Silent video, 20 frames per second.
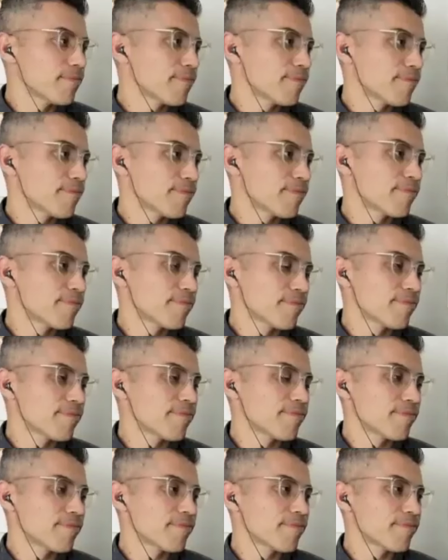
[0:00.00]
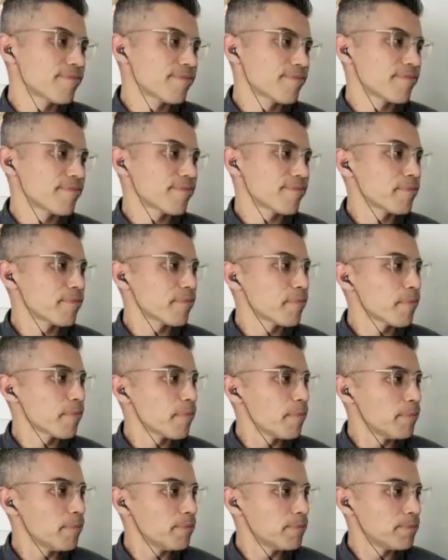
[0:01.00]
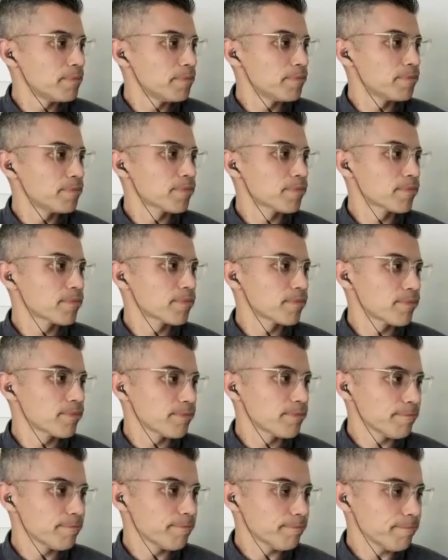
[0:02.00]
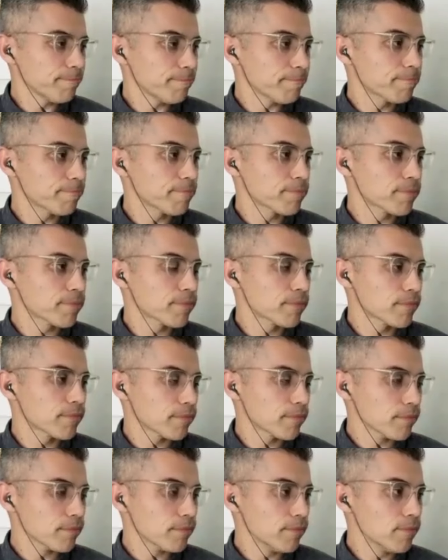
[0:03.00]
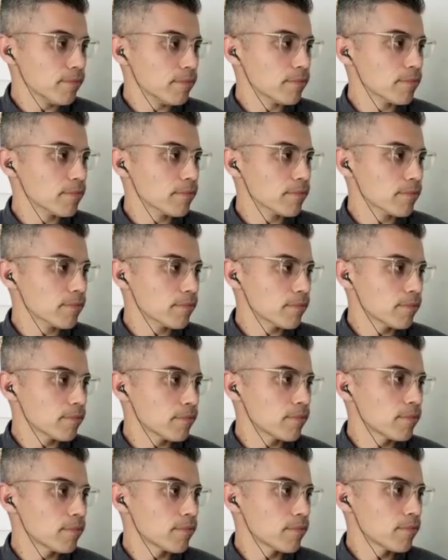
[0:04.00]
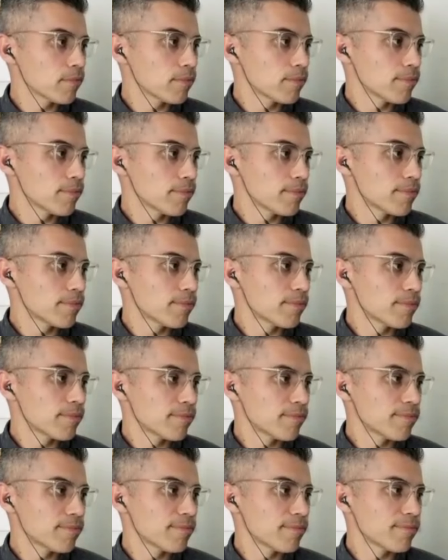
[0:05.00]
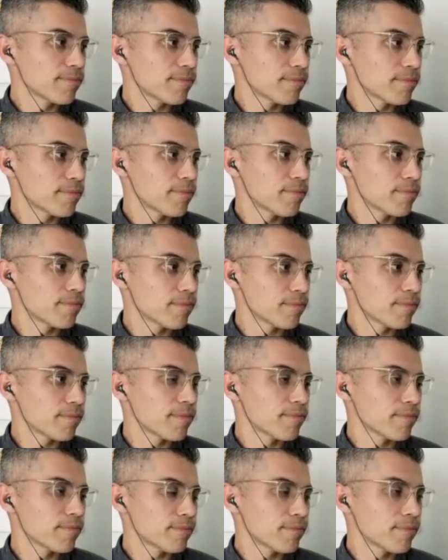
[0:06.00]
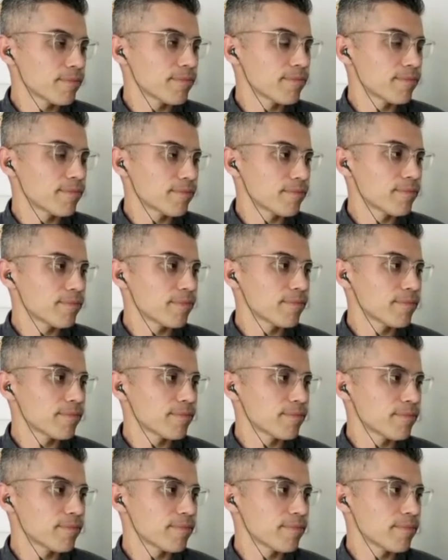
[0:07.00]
(silent)